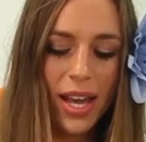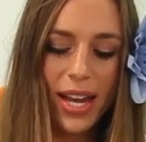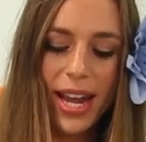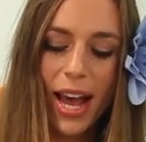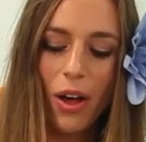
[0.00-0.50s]

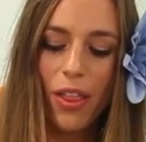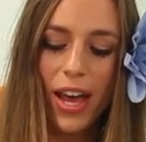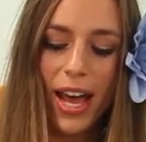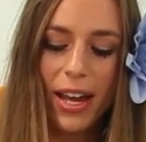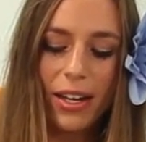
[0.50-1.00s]
And now
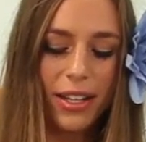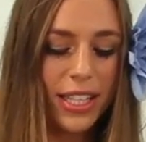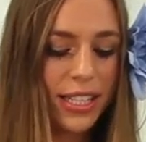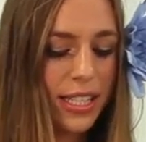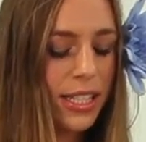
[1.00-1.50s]
that
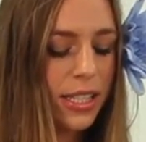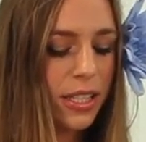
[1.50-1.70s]
this is